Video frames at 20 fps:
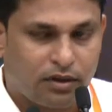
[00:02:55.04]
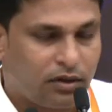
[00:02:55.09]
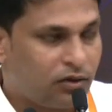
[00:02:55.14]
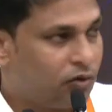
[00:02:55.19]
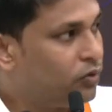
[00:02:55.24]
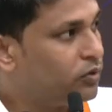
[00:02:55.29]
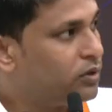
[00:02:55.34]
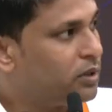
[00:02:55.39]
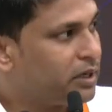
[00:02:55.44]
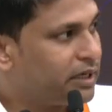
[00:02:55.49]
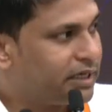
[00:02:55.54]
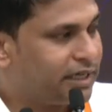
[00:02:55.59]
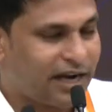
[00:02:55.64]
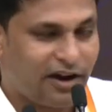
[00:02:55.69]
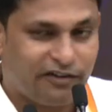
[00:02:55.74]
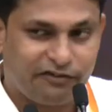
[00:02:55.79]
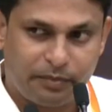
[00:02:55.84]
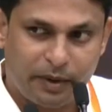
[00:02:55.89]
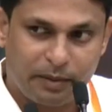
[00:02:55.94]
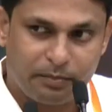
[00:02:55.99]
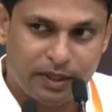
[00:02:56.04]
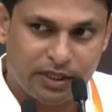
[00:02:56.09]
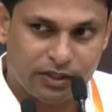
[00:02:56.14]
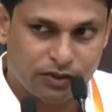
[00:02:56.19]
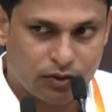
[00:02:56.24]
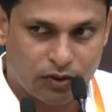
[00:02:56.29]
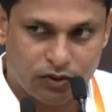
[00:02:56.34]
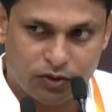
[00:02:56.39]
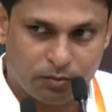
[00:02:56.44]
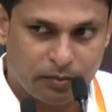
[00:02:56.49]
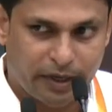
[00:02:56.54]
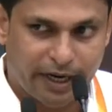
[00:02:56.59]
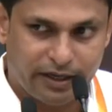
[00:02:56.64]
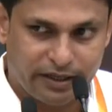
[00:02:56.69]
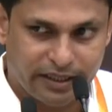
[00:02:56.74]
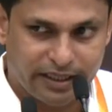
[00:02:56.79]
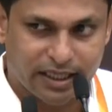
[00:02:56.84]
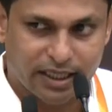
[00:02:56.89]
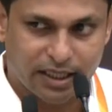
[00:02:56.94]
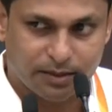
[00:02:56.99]
No, the kraft paper is also
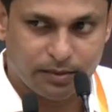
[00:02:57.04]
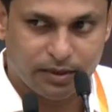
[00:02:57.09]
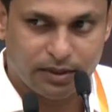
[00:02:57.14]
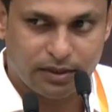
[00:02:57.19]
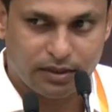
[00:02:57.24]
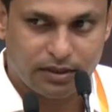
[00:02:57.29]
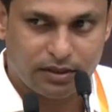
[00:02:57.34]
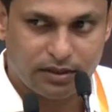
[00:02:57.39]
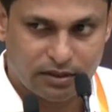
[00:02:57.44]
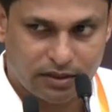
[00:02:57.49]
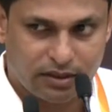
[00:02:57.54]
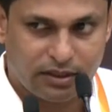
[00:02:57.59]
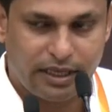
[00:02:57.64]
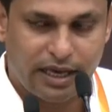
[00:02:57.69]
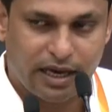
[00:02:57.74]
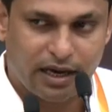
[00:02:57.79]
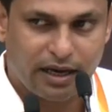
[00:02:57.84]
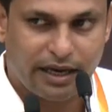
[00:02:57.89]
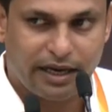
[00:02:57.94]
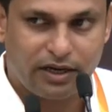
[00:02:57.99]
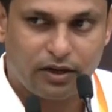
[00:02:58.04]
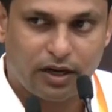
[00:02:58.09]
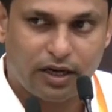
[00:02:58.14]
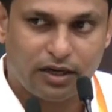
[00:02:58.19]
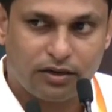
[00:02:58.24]
biodegradable. Yeah, and